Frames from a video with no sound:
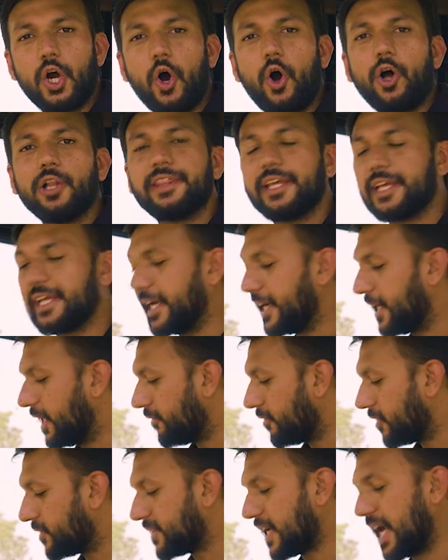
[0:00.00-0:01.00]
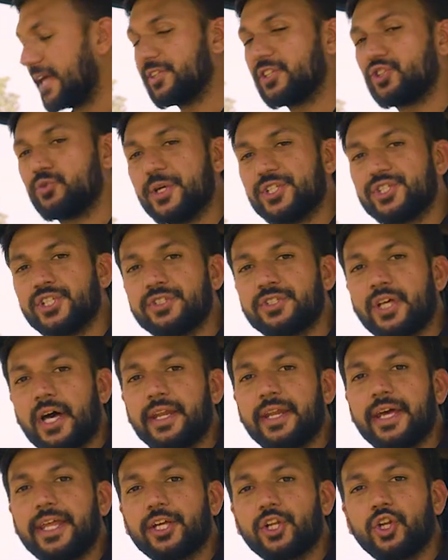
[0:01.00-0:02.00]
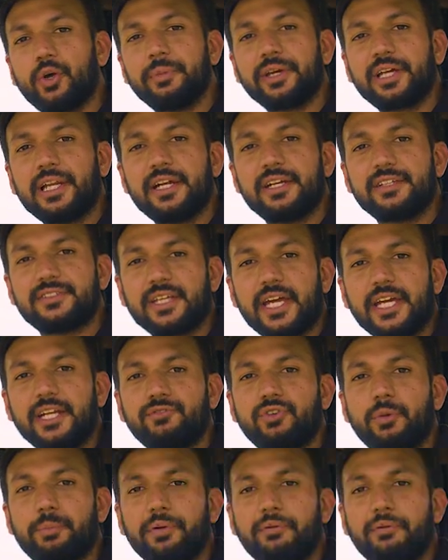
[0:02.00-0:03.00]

All the gear levers and the switches are ergonomically designed for